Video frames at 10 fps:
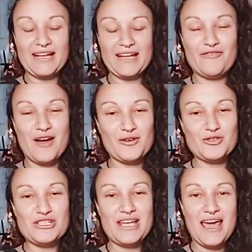any final
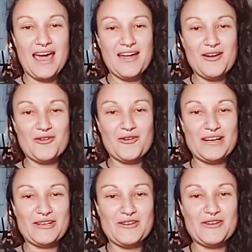share, or
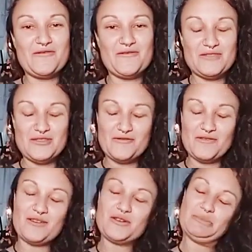do you
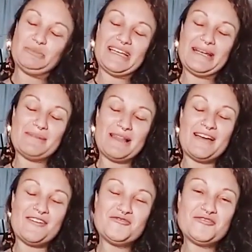feel complete, my
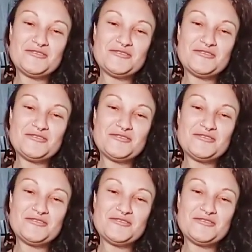love?